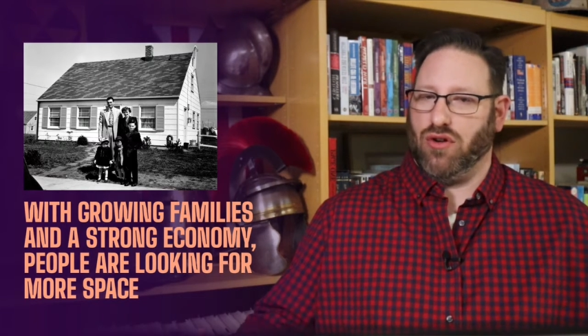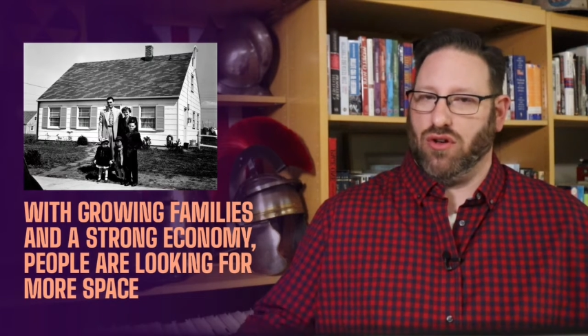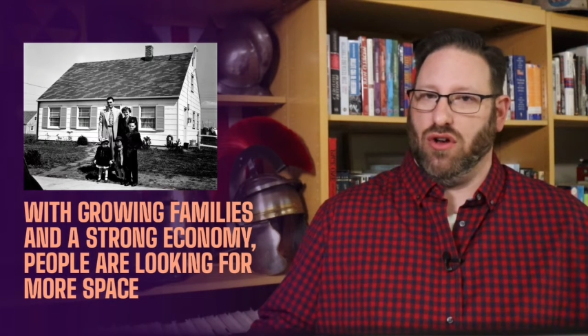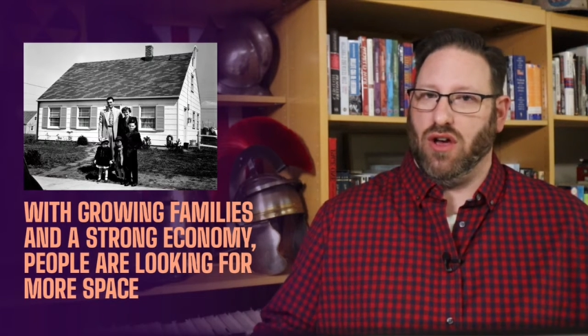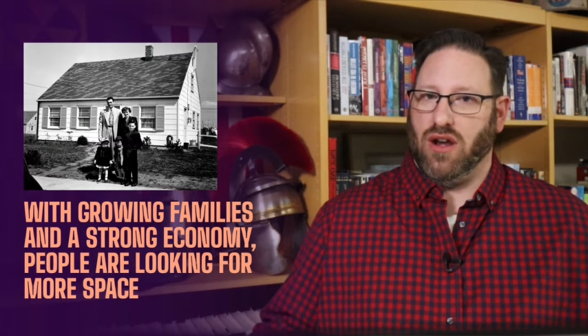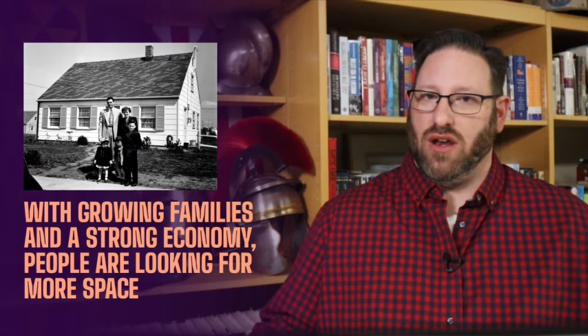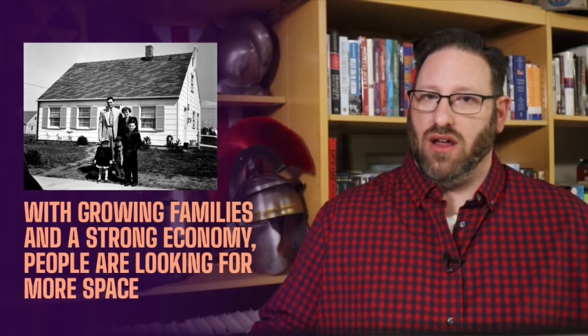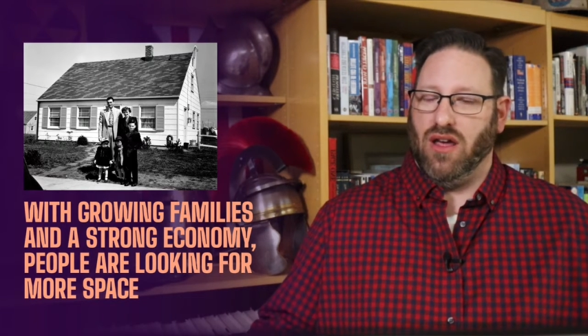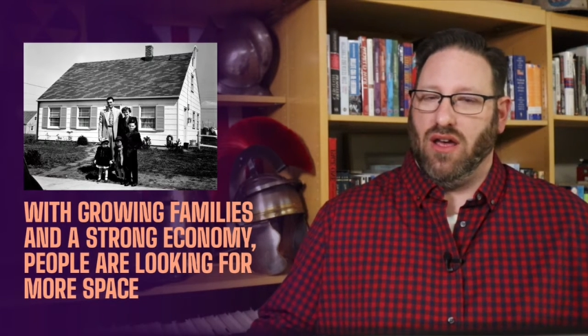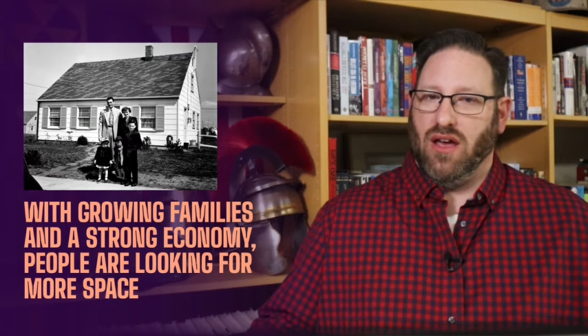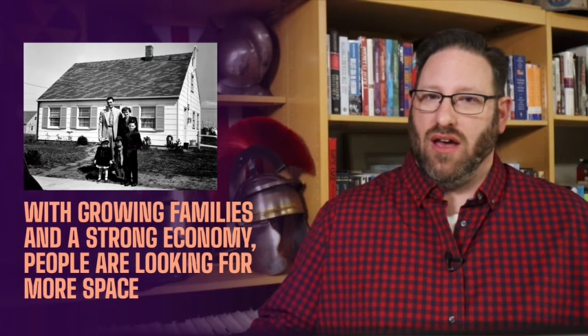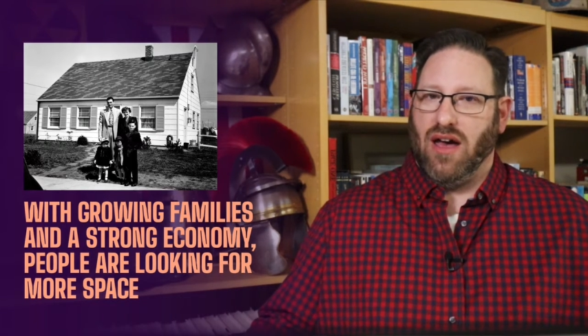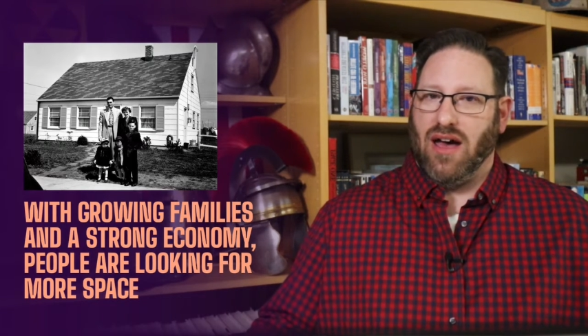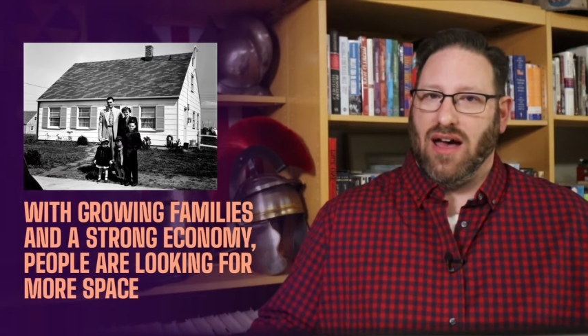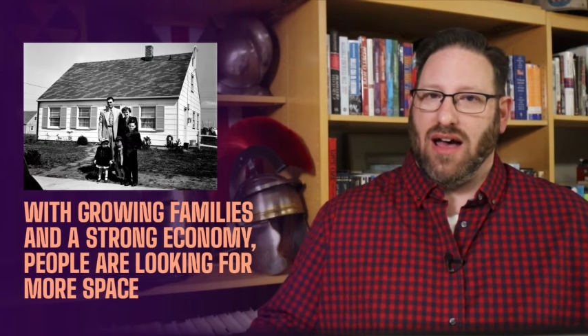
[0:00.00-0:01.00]
are good,
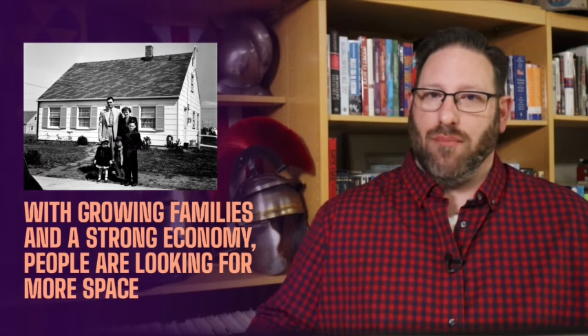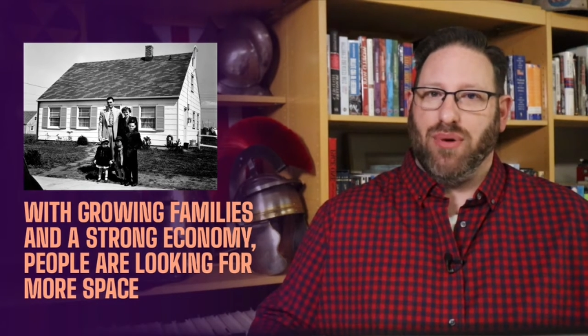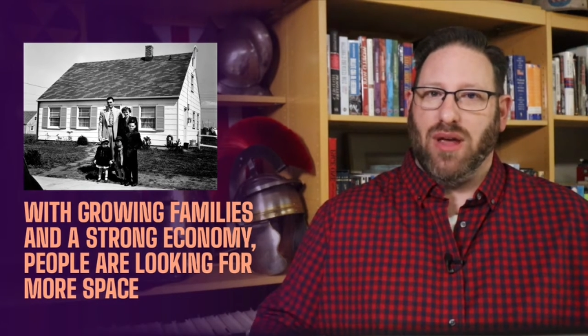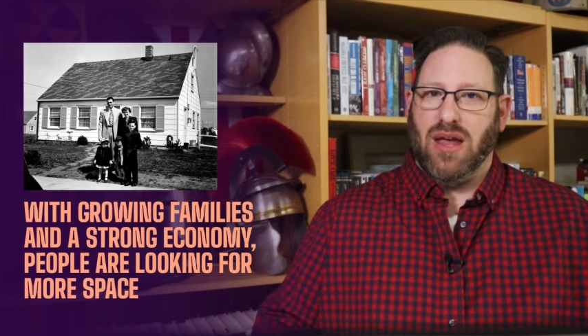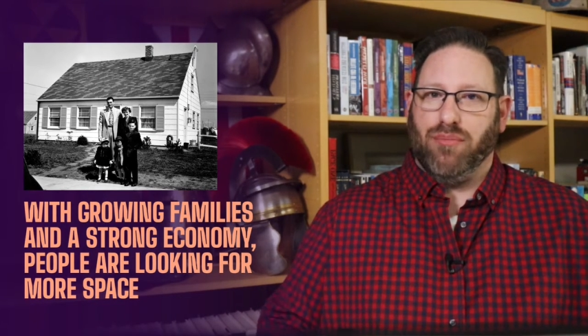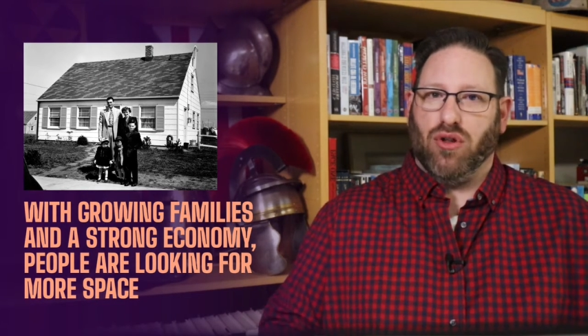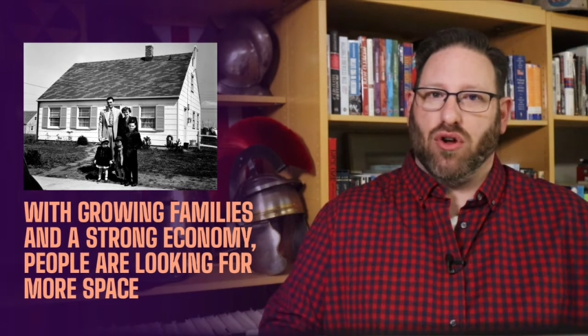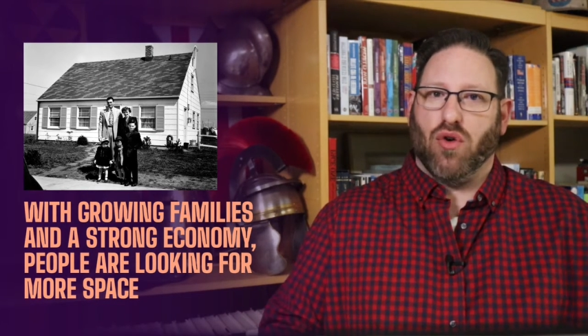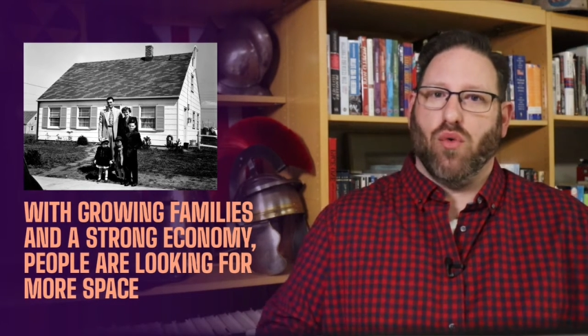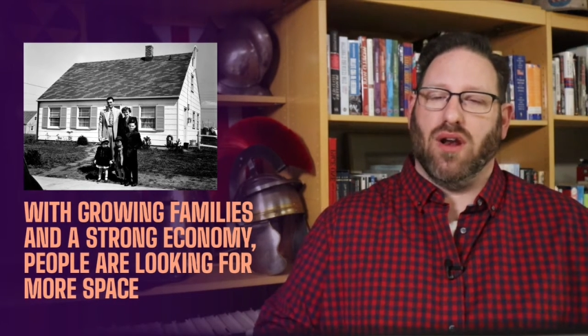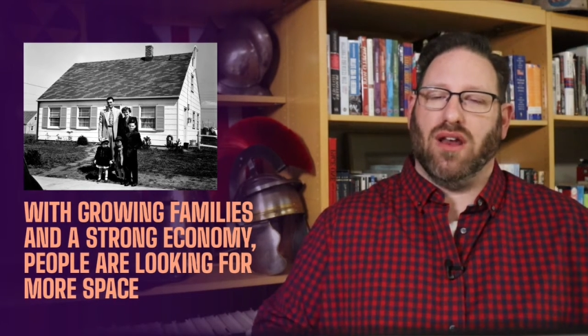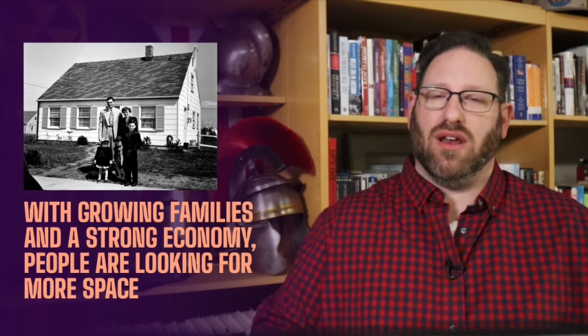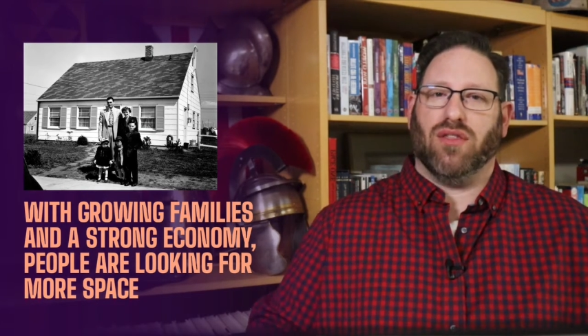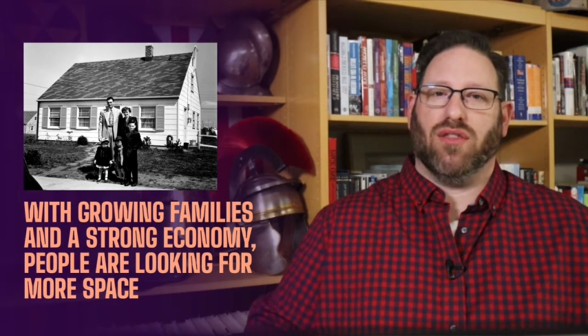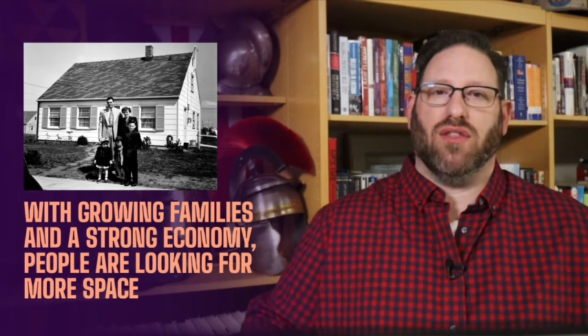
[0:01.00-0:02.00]
people are
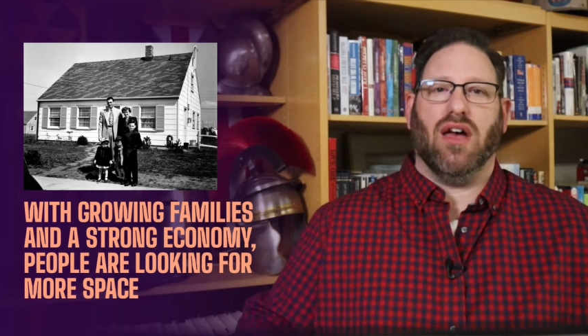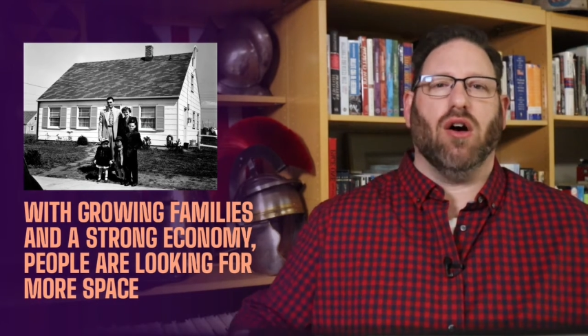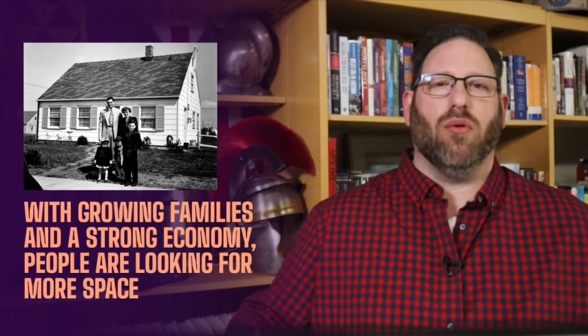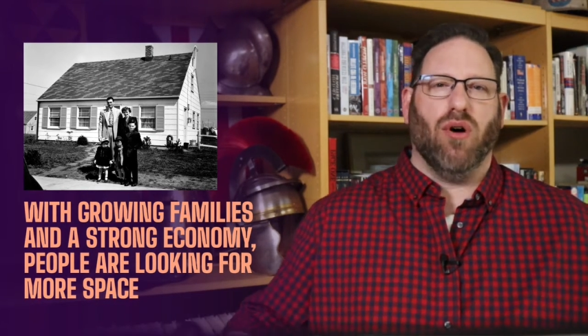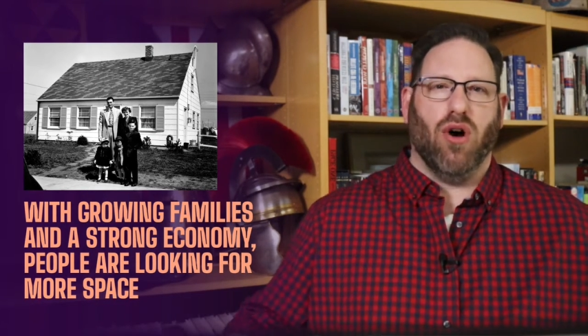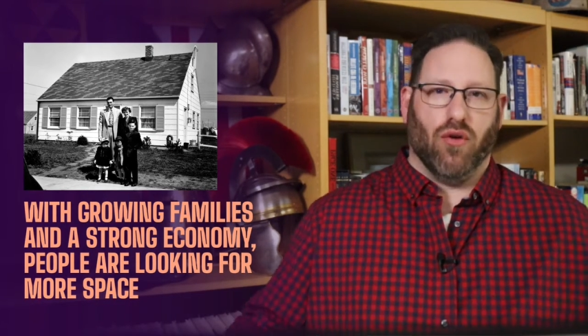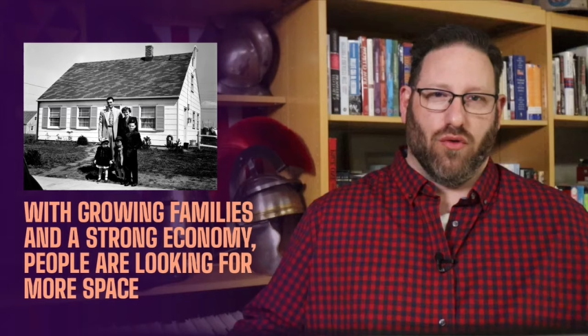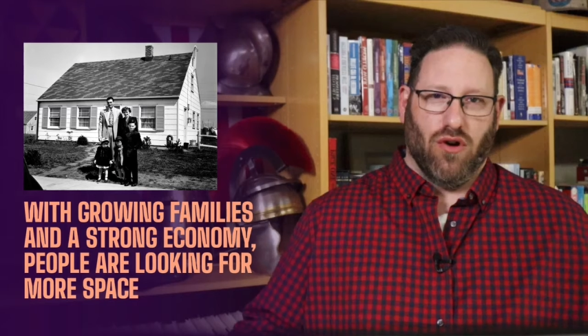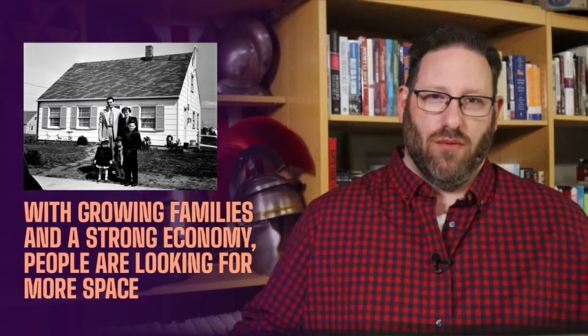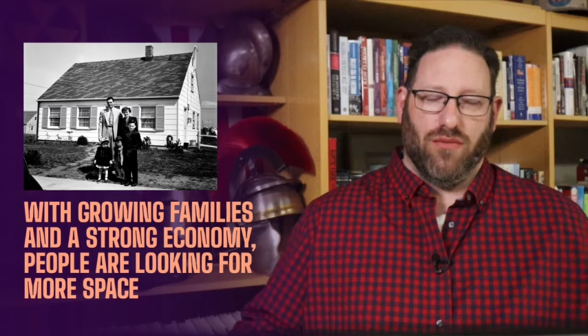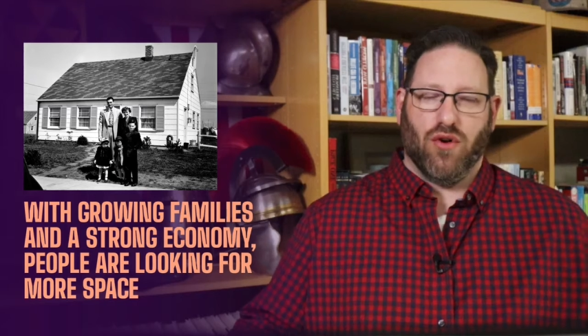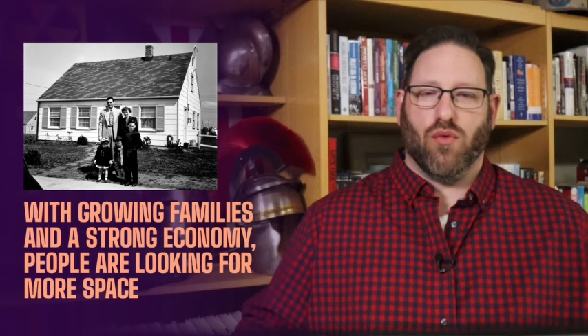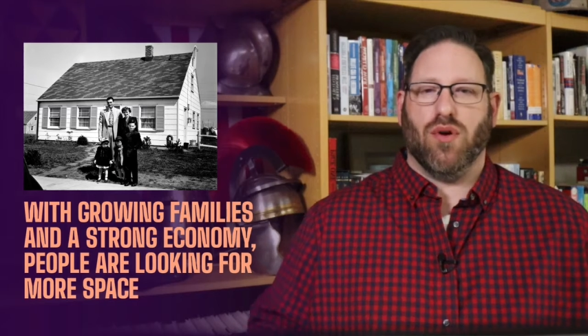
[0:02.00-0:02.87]
wanting elbow room.